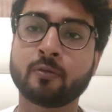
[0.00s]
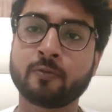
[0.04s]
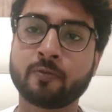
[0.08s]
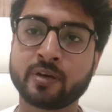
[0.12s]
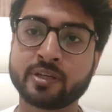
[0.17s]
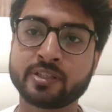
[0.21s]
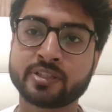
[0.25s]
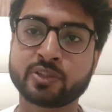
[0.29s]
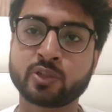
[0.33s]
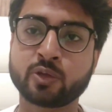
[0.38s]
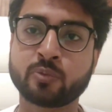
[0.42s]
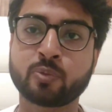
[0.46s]

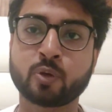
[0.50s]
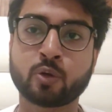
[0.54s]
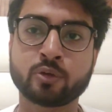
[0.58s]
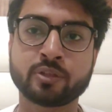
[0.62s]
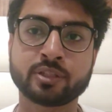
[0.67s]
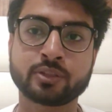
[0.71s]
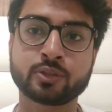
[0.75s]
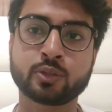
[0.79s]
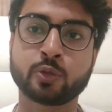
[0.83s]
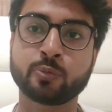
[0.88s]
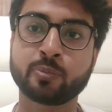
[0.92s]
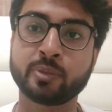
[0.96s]
First, your
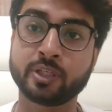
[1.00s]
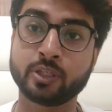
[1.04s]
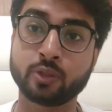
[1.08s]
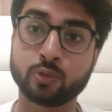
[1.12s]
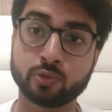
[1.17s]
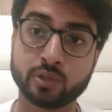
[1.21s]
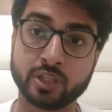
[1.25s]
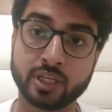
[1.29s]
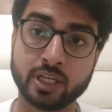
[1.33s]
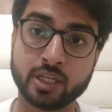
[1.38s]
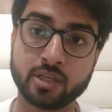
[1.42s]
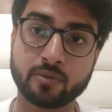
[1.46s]
project should be
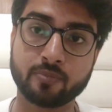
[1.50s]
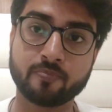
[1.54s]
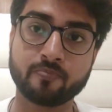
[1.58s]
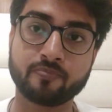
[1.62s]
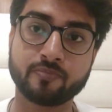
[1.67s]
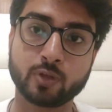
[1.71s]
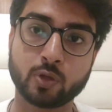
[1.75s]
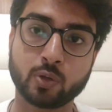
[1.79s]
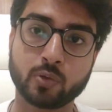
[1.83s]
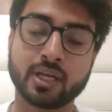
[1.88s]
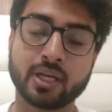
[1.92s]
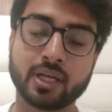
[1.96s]
unique,
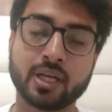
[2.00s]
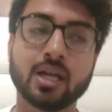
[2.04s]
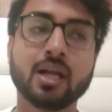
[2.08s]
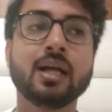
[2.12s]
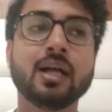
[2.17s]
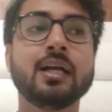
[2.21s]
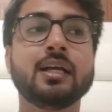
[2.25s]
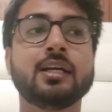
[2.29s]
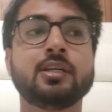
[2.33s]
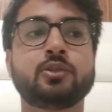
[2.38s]
okay?